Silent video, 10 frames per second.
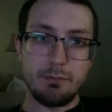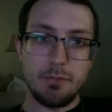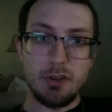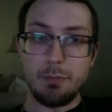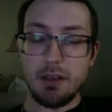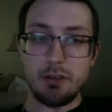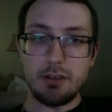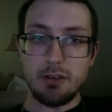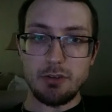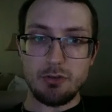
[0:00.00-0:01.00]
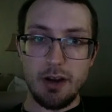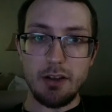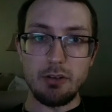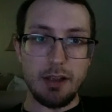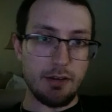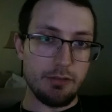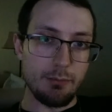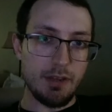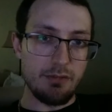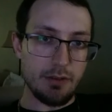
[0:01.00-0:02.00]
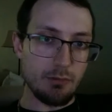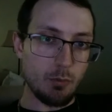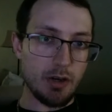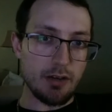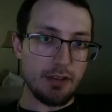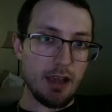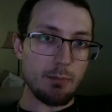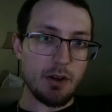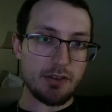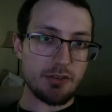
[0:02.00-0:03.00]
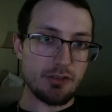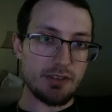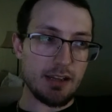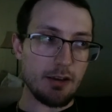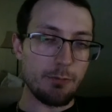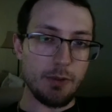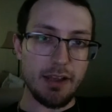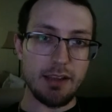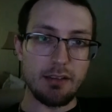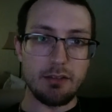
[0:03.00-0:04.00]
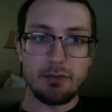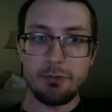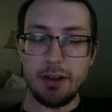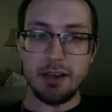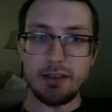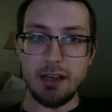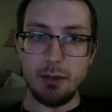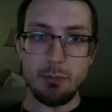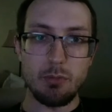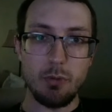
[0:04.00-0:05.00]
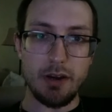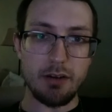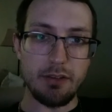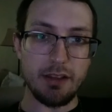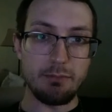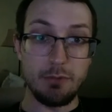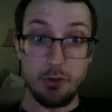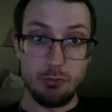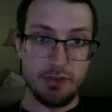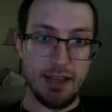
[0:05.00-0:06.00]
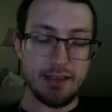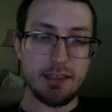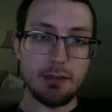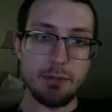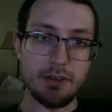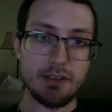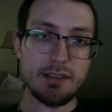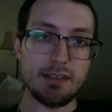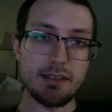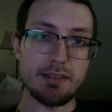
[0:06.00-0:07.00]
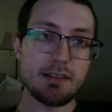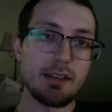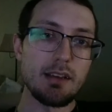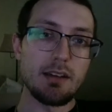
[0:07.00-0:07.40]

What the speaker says: You could make a triangle out of them even, where the outboxer is like a flying fighting type, where they use that to keep their distance.